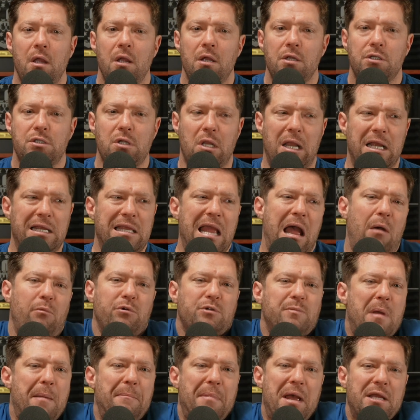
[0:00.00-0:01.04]
So like that
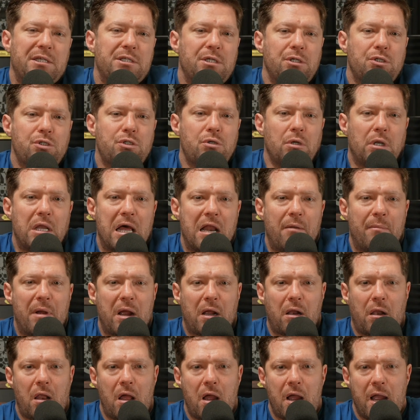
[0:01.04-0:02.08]
was my message to a lot of my
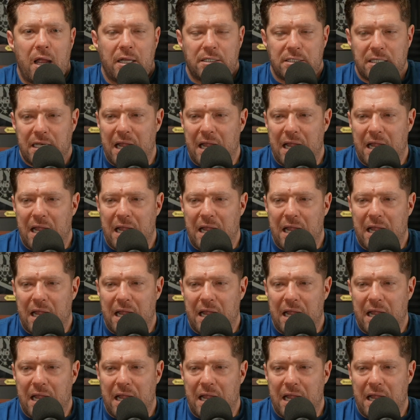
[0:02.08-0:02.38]
clients.